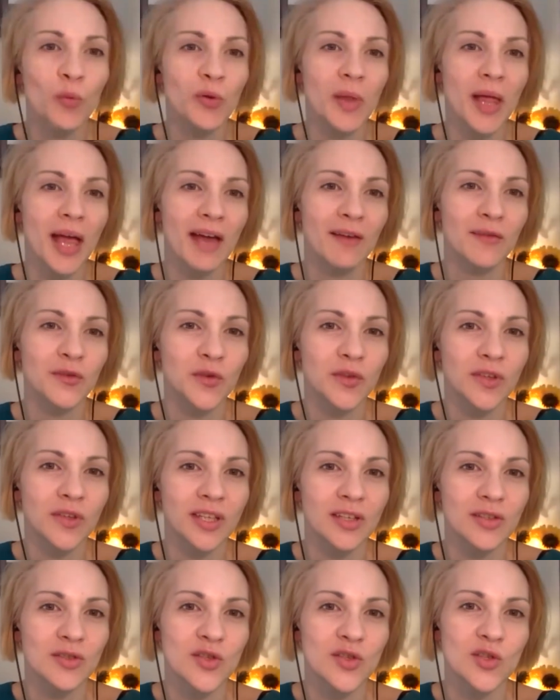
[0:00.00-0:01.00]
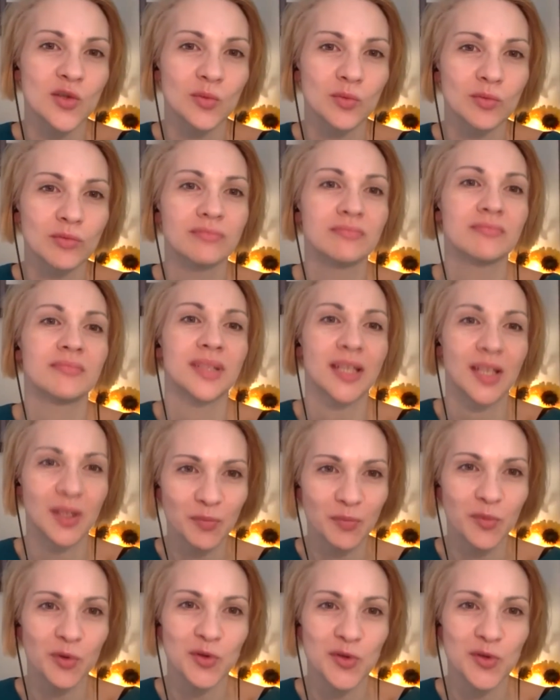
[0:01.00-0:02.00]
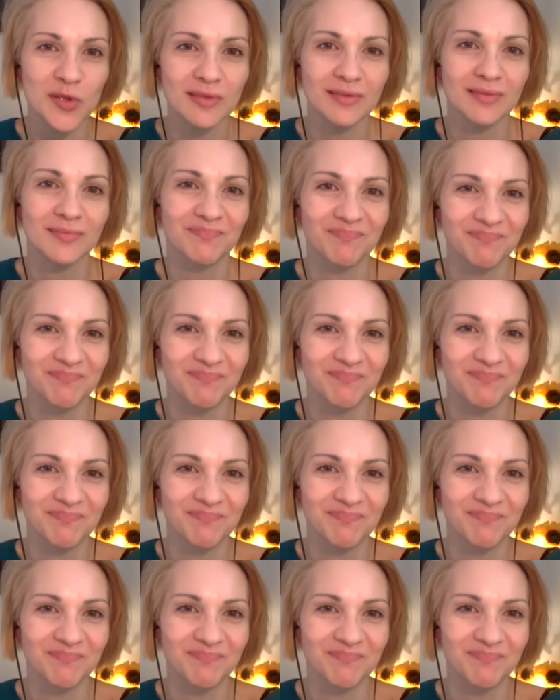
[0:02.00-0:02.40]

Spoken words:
we'll have you here soon in person.